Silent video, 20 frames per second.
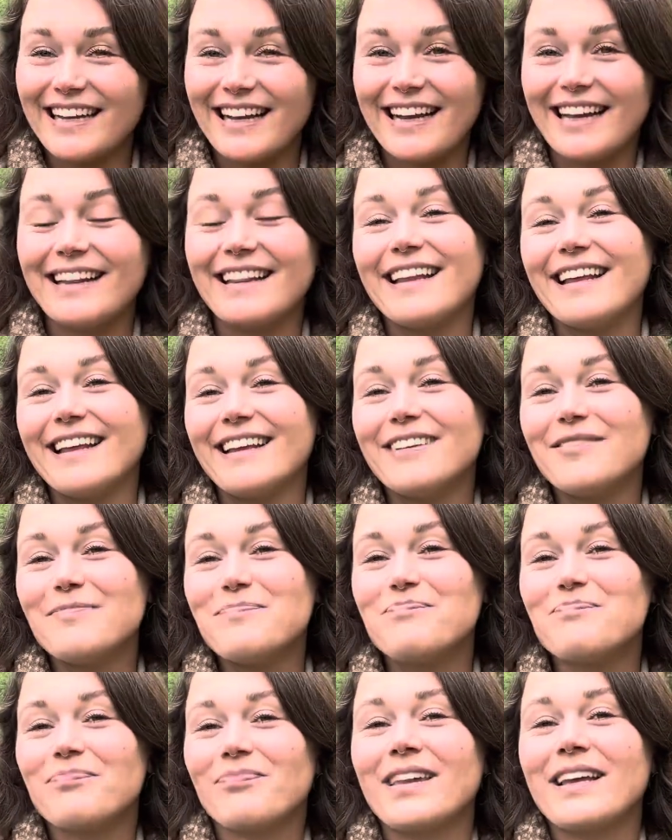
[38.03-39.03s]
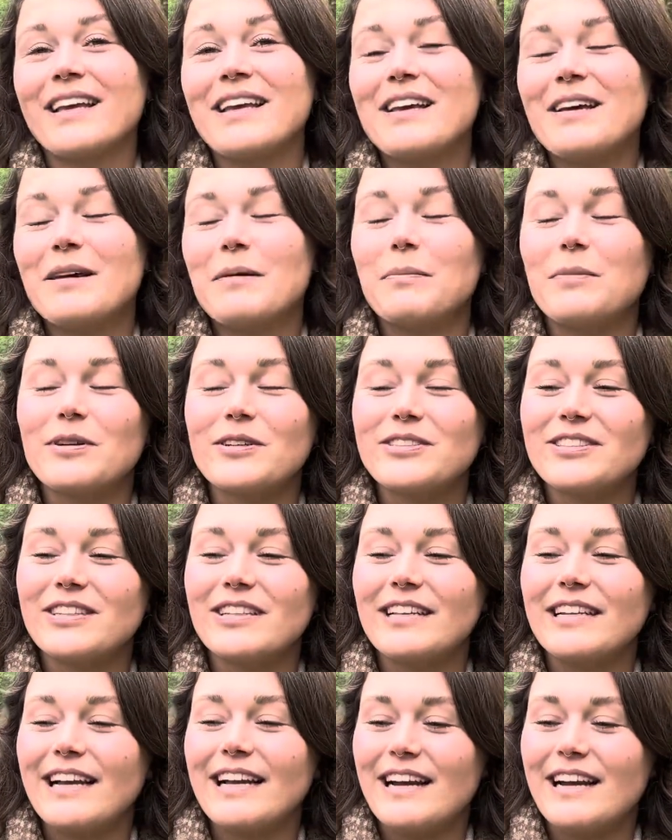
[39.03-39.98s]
And then personally,